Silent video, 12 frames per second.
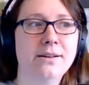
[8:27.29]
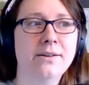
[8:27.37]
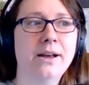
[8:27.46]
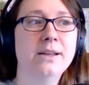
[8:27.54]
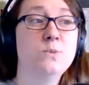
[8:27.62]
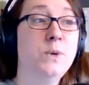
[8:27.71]

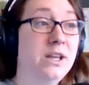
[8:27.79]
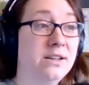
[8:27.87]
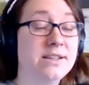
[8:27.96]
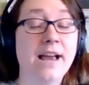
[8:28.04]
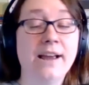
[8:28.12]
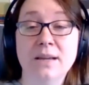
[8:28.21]
speaking
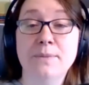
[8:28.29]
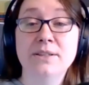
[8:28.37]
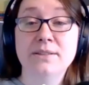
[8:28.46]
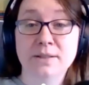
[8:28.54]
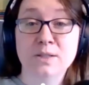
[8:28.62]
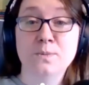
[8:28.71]
to
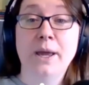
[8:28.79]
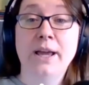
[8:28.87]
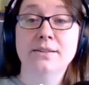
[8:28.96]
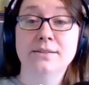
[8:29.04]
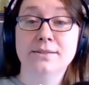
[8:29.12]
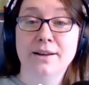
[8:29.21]
academics in the
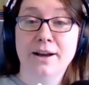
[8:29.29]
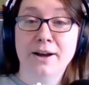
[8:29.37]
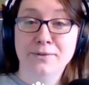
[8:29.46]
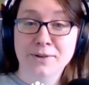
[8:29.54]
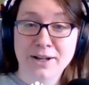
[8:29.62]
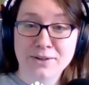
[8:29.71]
space,
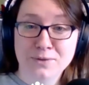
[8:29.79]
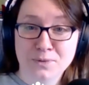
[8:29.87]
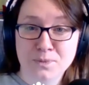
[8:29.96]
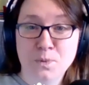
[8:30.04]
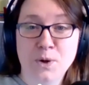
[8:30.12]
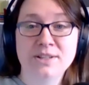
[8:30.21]
I've kind
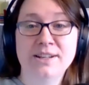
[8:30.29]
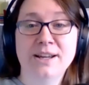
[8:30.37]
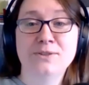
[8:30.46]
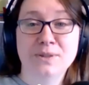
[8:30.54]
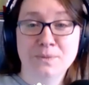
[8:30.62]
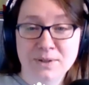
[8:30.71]
of pointed
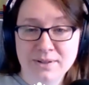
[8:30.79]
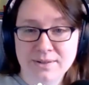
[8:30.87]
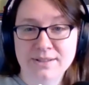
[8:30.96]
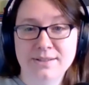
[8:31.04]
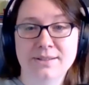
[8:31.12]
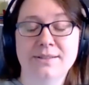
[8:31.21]
out to them that there
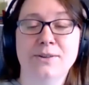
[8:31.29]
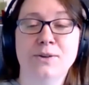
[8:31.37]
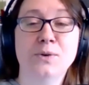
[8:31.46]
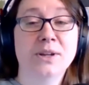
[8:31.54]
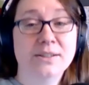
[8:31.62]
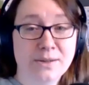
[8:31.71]
is this
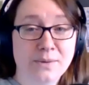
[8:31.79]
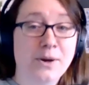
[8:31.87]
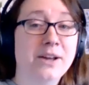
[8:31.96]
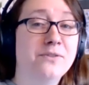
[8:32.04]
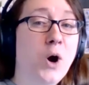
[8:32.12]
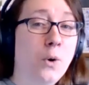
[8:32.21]
lacuna. So I'm
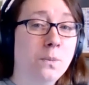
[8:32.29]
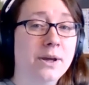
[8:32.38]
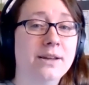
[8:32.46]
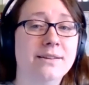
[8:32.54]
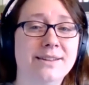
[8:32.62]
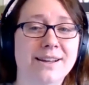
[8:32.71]
kind of
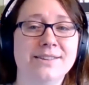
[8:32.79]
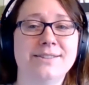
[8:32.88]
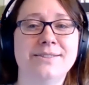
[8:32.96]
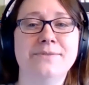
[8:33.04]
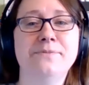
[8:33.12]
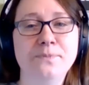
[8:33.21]
hoping that
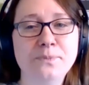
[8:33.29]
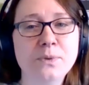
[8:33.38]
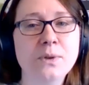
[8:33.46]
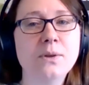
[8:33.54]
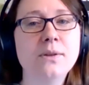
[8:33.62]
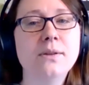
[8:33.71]

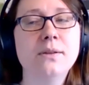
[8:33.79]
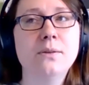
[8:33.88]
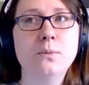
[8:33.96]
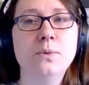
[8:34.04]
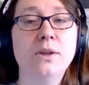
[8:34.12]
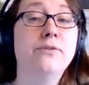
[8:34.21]

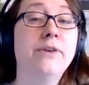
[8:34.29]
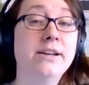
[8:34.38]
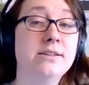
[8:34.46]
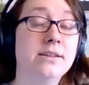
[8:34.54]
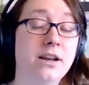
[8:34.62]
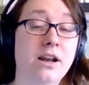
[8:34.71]
the
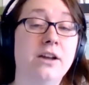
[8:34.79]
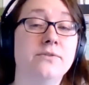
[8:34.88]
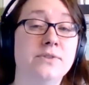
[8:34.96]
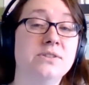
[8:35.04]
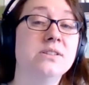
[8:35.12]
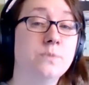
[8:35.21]
effect that a lot of
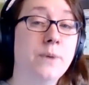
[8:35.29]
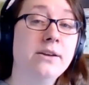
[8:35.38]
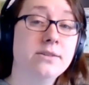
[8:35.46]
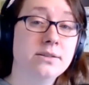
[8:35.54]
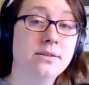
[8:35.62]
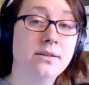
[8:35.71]
us
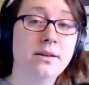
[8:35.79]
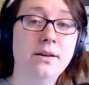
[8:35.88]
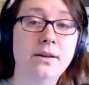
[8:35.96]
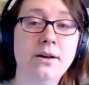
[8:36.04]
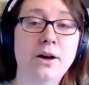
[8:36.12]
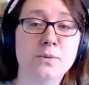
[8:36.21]
suspect
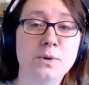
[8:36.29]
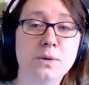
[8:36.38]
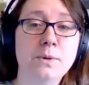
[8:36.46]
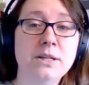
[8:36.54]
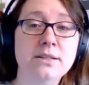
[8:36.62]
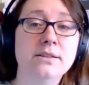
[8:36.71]
on
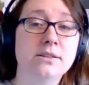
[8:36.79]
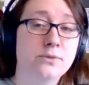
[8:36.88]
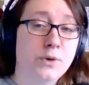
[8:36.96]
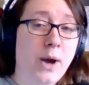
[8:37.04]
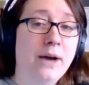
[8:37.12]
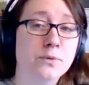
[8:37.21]
Wikipedia, that if you
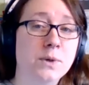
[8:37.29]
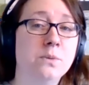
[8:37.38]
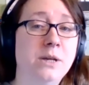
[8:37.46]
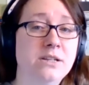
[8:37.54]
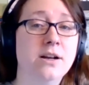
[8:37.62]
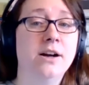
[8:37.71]
have a
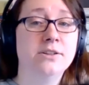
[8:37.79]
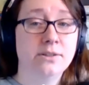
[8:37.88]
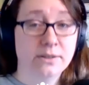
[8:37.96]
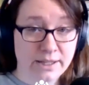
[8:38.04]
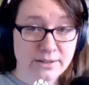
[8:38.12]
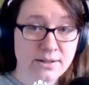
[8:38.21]
Wikipedia article, then
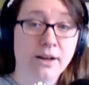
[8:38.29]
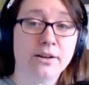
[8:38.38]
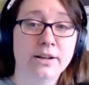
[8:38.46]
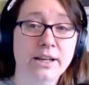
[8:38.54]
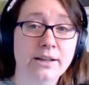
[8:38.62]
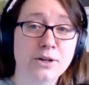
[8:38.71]
scholarly
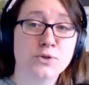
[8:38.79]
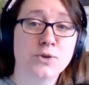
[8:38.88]
interest